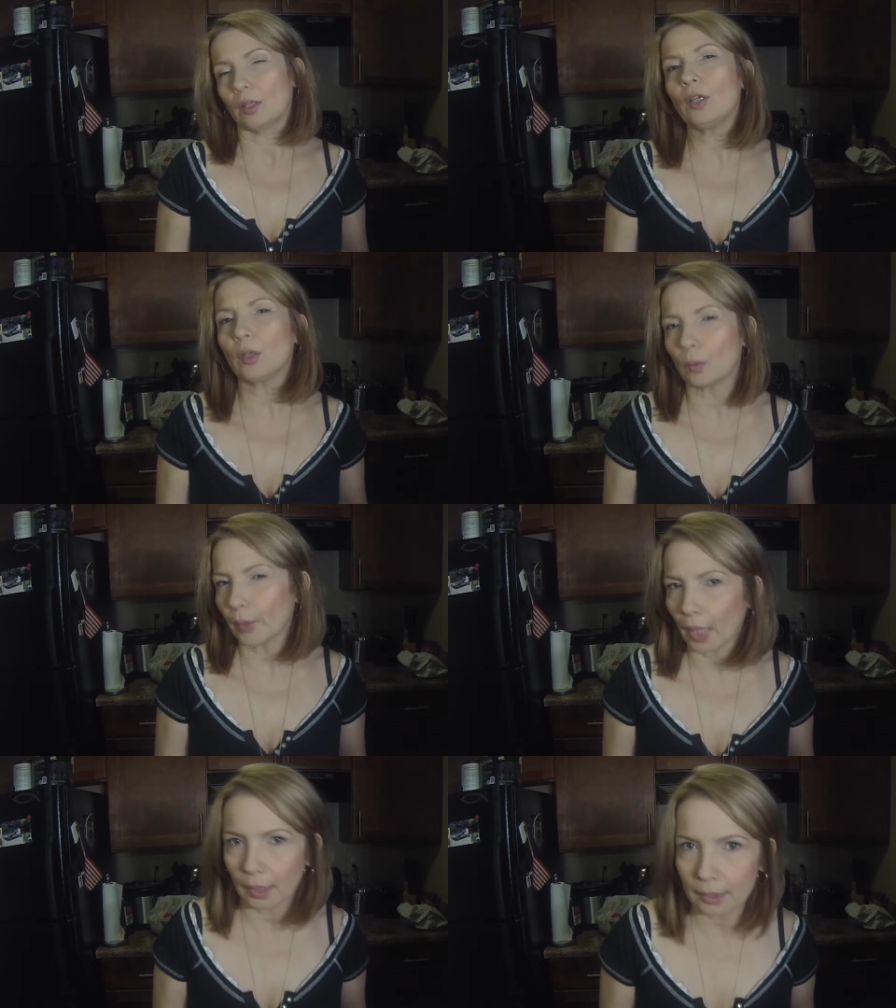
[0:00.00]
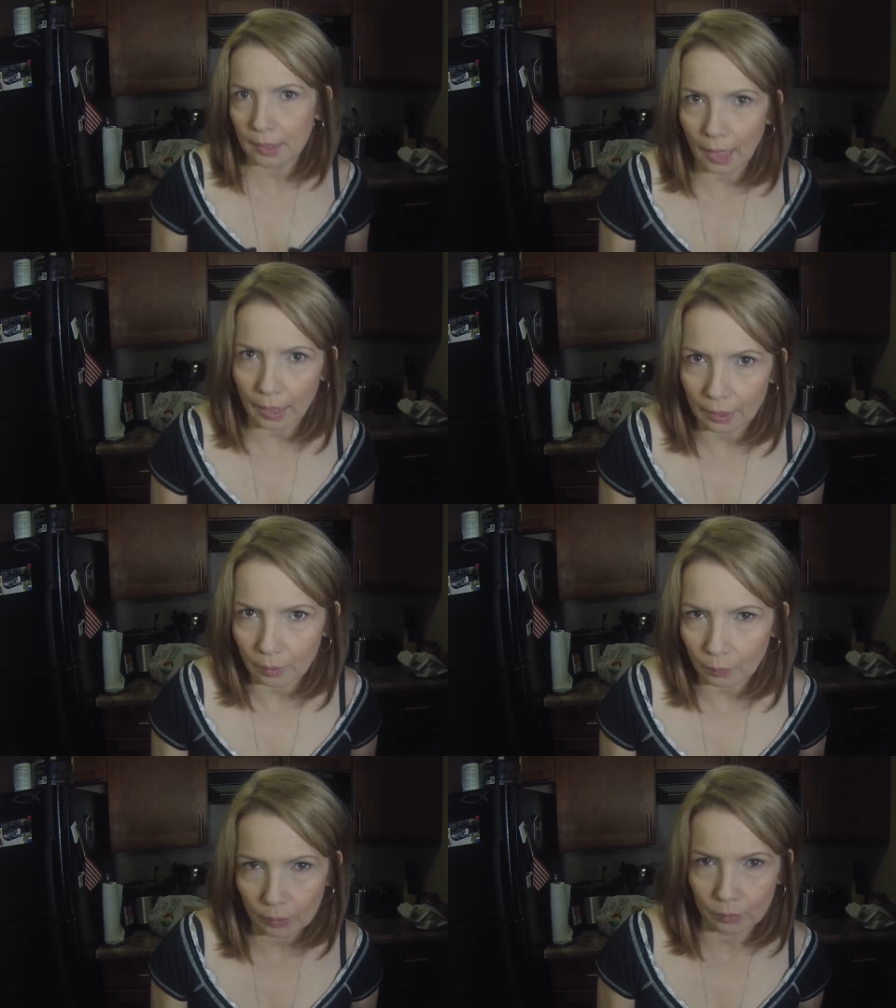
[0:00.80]
We get
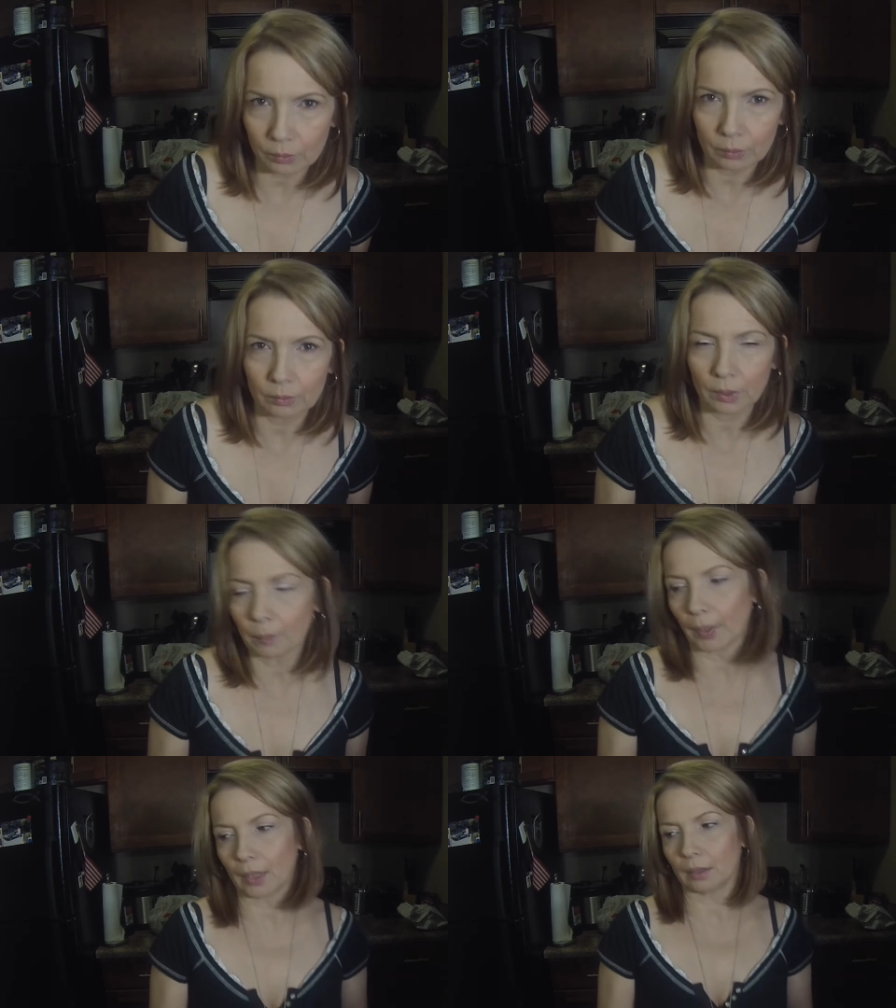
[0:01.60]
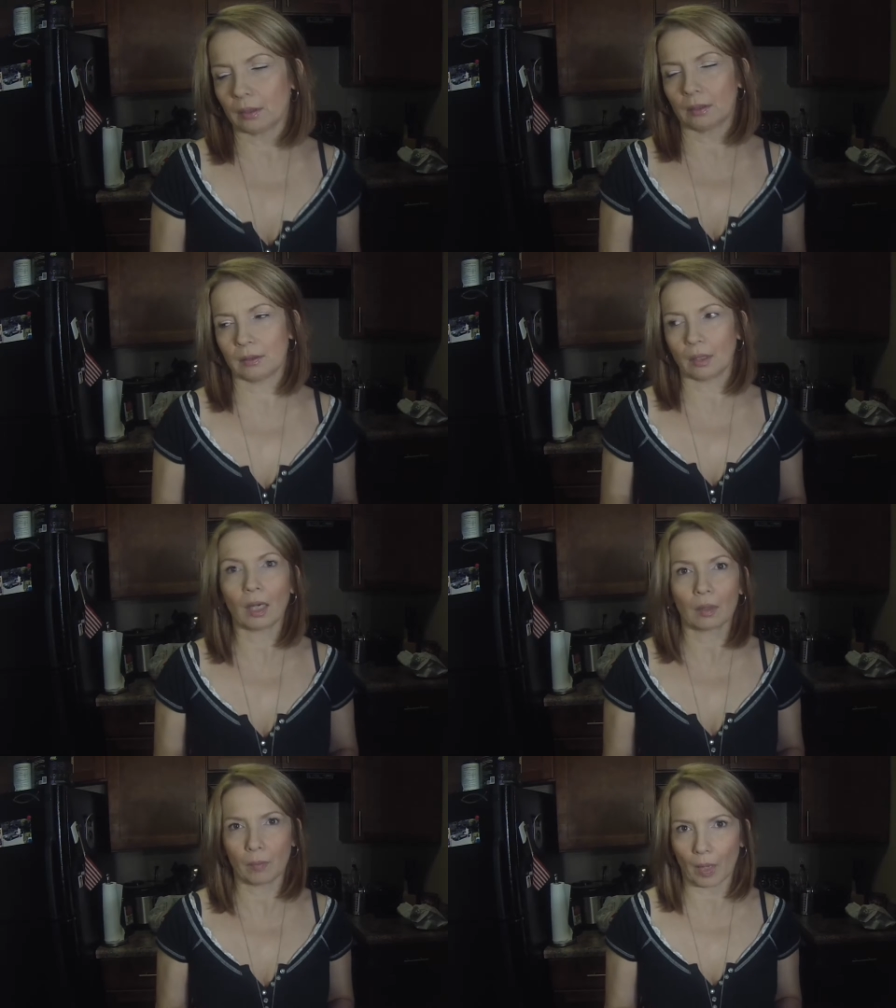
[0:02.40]
excited when somebody
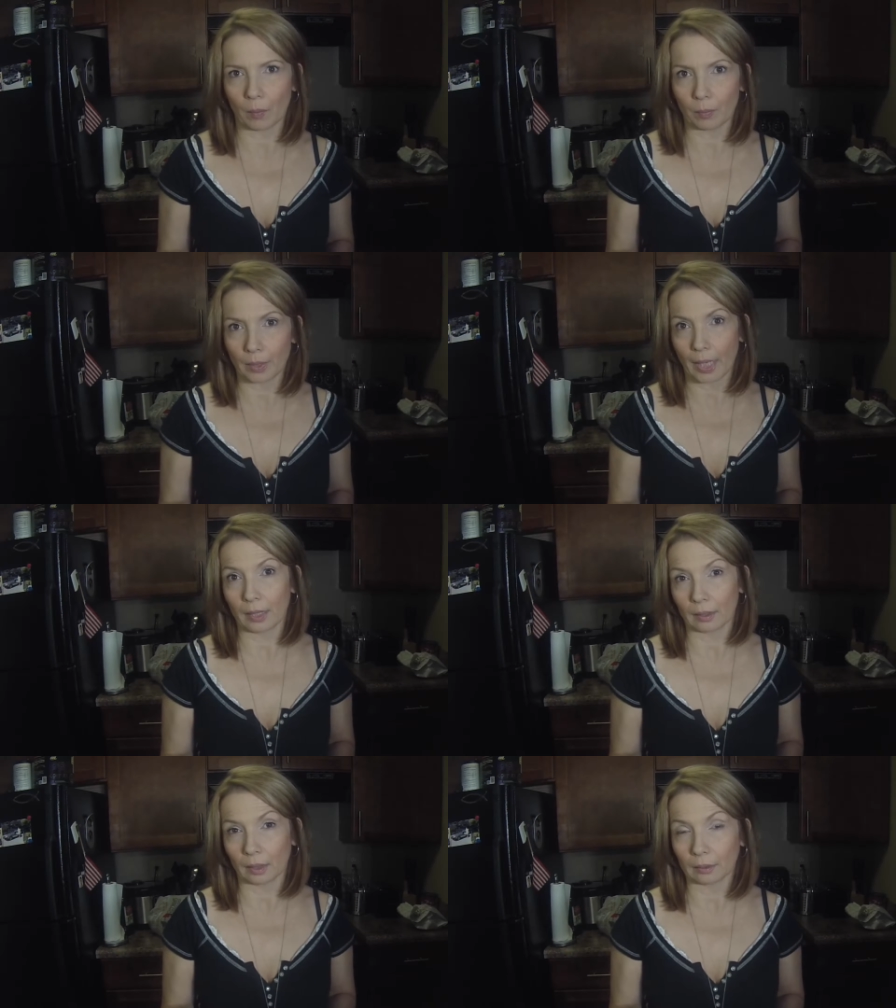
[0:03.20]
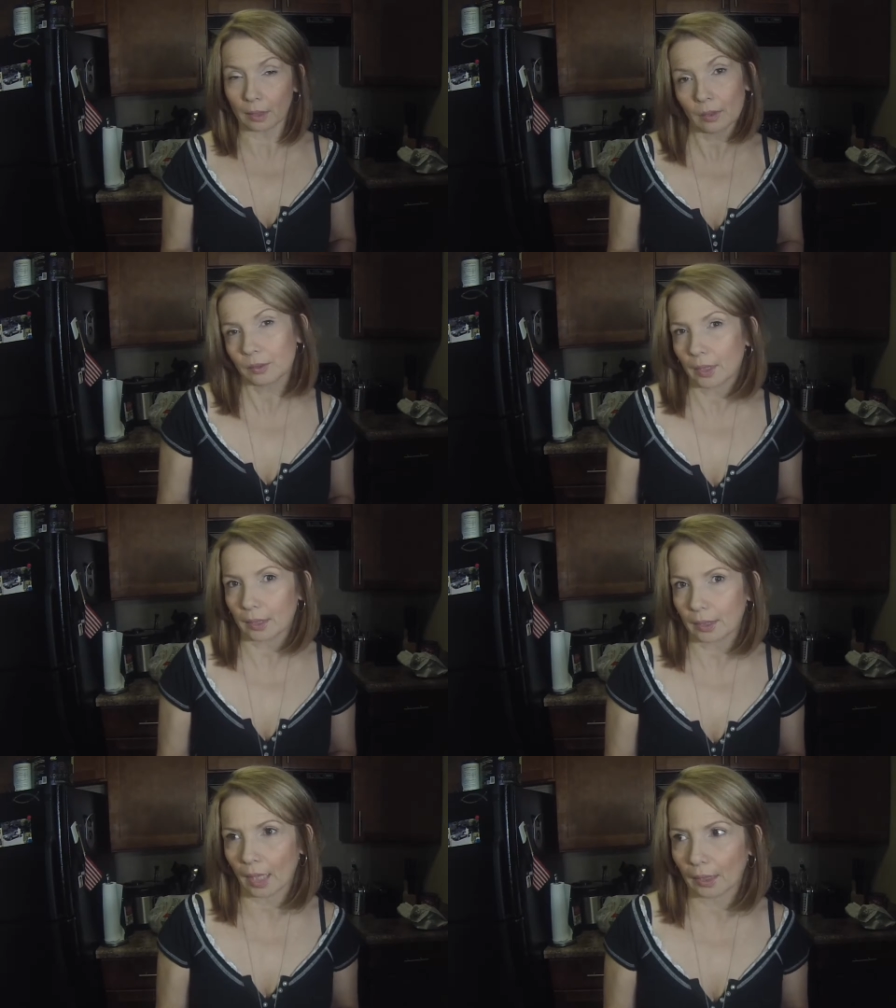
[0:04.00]
talk about bread and
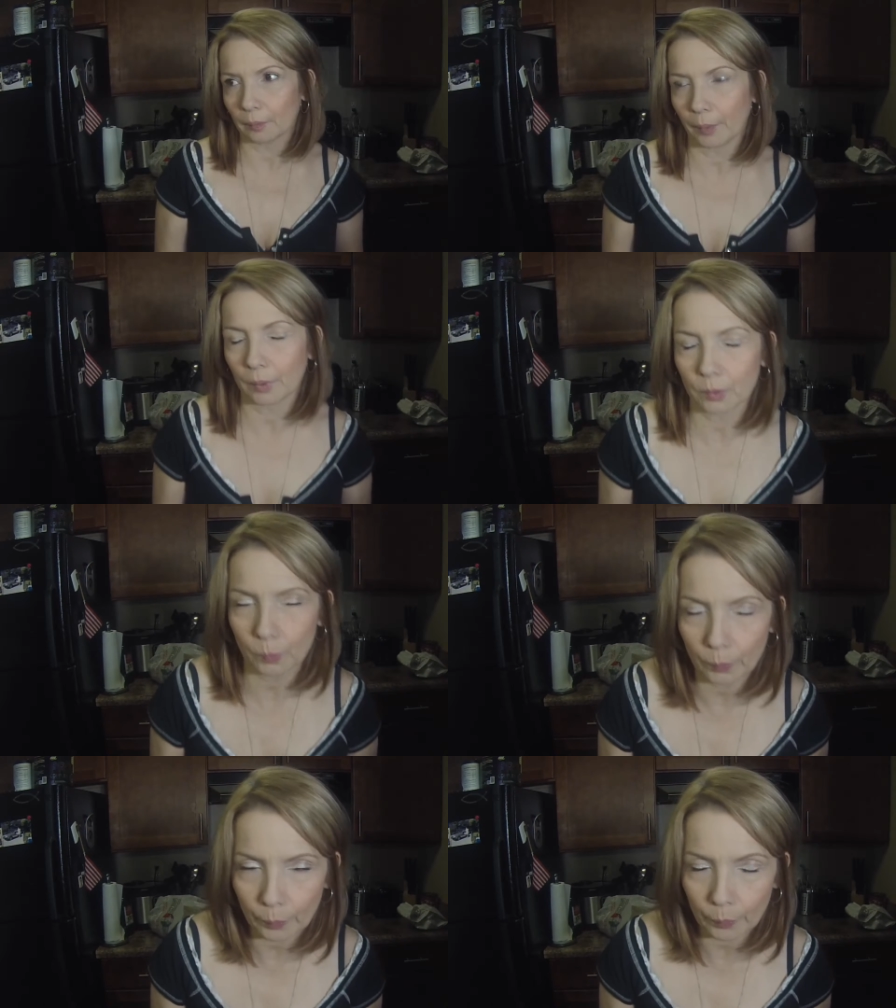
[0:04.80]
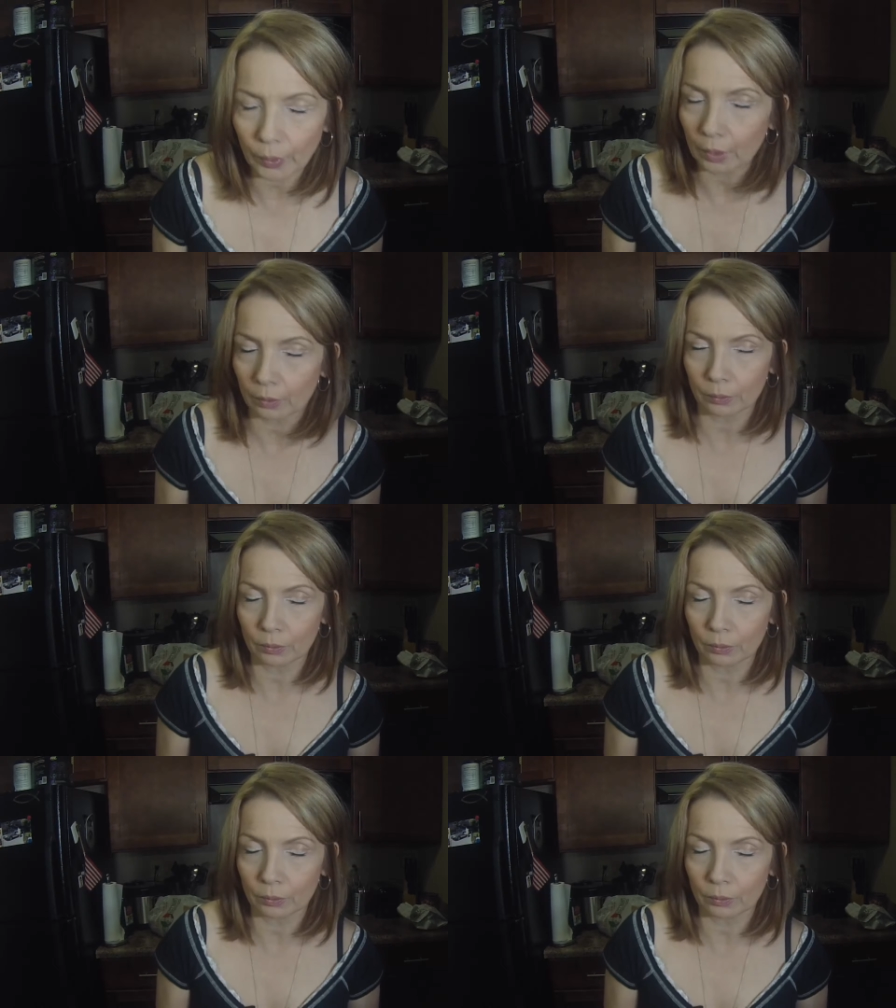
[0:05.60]
ketogenic diet because we